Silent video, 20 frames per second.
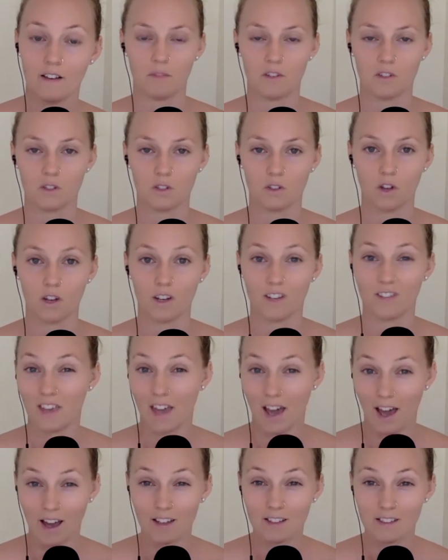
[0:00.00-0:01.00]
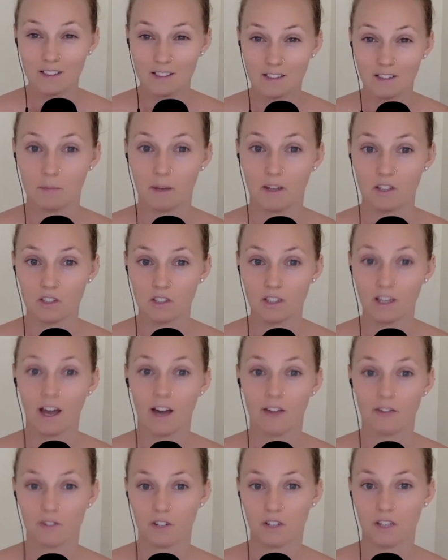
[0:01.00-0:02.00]
There's a lot of gas, especially
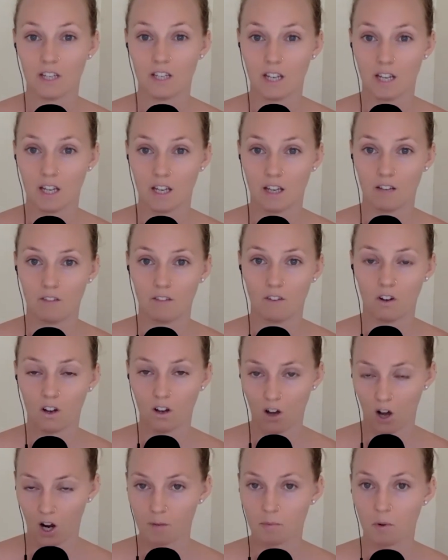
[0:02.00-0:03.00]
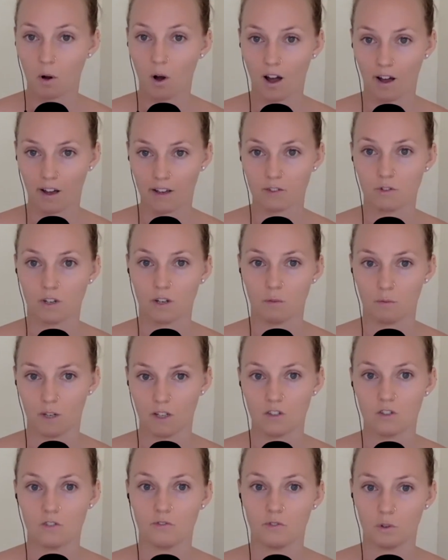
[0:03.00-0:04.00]
after eating
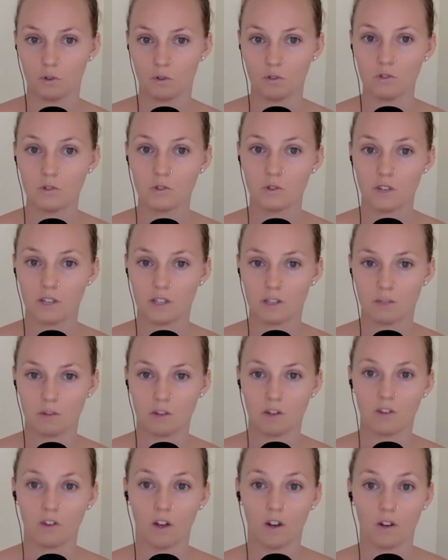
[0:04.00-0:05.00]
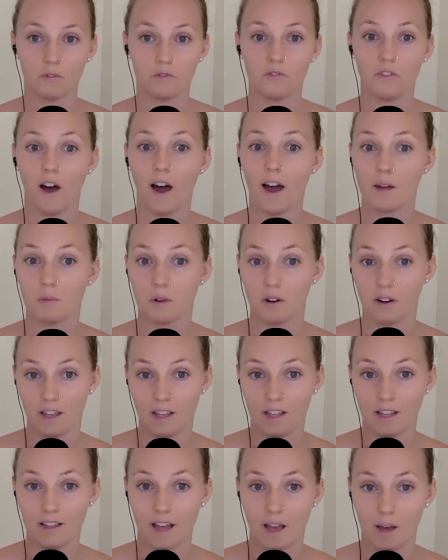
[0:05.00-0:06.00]
carbohydrate-rich foods or things with a lot of fiber
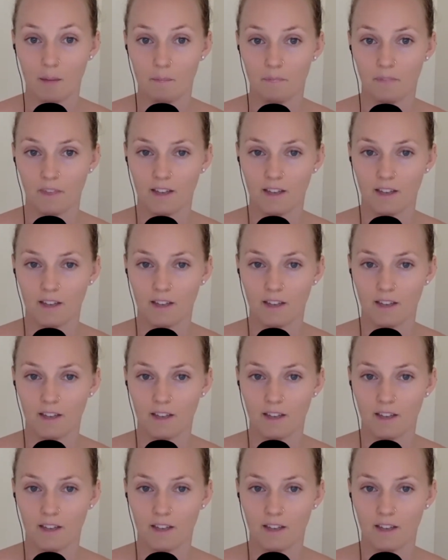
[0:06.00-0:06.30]
in them,